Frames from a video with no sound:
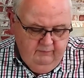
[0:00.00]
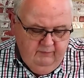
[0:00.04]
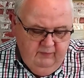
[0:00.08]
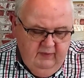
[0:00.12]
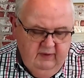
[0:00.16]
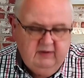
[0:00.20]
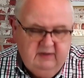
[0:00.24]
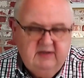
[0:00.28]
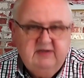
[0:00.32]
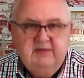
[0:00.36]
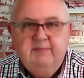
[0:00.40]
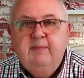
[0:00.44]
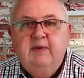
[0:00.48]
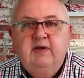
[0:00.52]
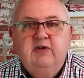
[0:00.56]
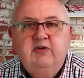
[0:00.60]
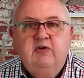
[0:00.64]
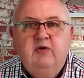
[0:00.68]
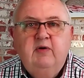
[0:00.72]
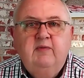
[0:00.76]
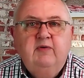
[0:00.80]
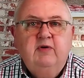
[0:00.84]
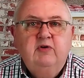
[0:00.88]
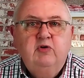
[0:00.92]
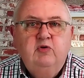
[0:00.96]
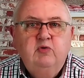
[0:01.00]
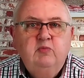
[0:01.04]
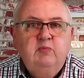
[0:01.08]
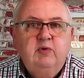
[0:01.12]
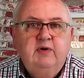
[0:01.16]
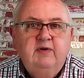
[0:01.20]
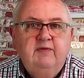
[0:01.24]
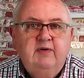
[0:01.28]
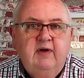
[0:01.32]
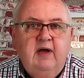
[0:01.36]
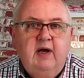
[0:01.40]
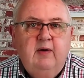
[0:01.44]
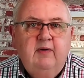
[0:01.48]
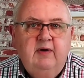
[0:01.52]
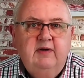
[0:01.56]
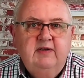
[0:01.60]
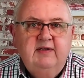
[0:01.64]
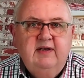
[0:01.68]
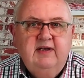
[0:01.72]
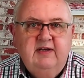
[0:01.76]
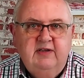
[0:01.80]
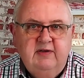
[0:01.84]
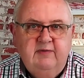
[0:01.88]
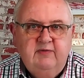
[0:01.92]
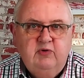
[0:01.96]
this mixture of the 2 wheat flours
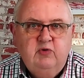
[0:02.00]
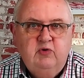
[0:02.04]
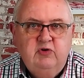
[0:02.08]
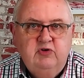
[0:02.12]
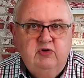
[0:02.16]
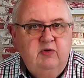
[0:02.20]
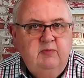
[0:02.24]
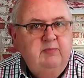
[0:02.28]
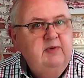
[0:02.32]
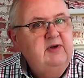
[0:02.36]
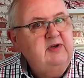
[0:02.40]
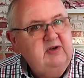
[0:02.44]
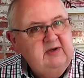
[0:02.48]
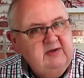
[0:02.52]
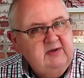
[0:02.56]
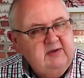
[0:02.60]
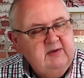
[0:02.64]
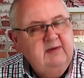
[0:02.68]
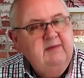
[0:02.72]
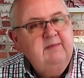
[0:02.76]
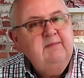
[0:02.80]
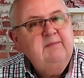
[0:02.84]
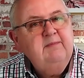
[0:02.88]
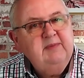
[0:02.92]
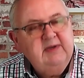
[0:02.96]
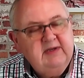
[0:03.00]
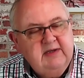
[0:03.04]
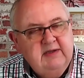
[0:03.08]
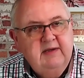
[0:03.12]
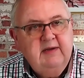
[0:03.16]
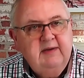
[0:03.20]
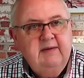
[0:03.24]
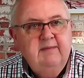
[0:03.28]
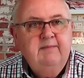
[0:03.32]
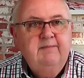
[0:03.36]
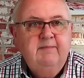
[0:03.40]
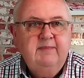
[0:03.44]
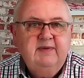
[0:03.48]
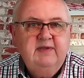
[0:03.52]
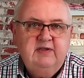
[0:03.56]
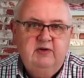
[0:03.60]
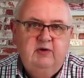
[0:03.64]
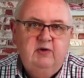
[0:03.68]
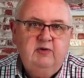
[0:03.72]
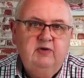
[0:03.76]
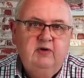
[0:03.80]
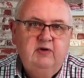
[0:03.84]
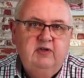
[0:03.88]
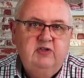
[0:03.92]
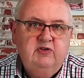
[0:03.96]
is, of course, omitted. This is
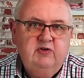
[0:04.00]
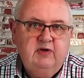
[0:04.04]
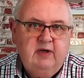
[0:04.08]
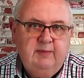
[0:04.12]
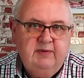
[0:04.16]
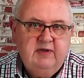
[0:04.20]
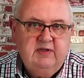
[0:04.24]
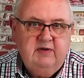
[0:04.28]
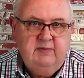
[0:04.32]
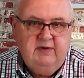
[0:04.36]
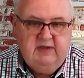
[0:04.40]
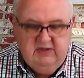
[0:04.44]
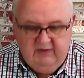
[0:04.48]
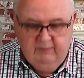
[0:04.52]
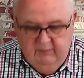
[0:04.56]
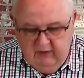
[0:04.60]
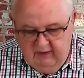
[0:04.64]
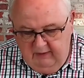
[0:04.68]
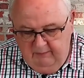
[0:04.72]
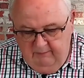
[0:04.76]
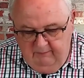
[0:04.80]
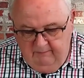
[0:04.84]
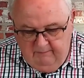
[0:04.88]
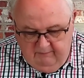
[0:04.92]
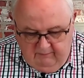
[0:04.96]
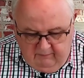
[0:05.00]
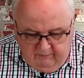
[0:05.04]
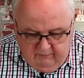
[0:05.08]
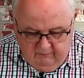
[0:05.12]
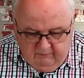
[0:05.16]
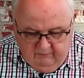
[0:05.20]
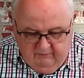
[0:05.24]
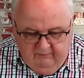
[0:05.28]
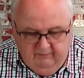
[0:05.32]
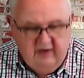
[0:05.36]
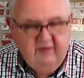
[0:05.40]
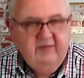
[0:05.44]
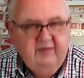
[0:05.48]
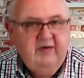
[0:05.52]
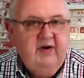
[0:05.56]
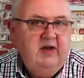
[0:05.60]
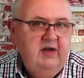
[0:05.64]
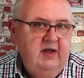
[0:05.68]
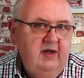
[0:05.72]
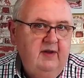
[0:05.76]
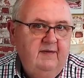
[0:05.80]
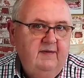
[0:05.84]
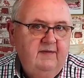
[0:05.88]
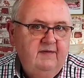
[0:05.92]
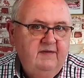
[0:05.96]
also described in the recipe. So
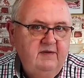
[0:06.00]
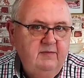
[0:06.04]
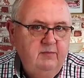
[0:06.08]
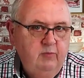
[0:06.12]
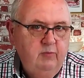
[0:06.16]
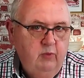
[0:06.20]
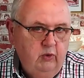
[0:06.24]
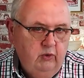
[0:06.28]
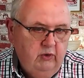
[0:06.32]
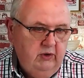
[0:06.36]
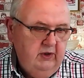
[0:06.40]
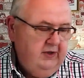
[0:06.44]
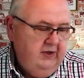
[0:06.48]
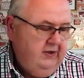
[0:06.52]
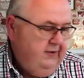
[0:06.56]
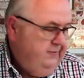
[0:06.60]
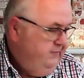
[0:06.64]
both options are possible.